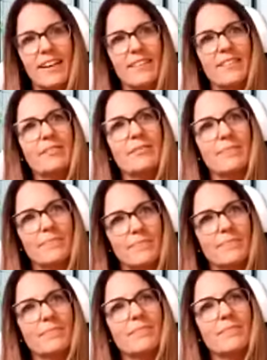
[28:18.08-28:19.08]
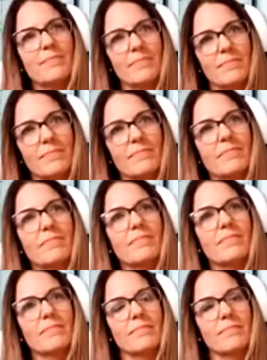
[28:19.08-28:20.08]
When we get back, the
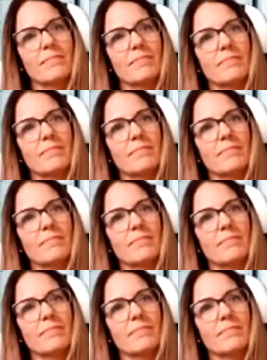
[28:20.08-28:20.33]
patience will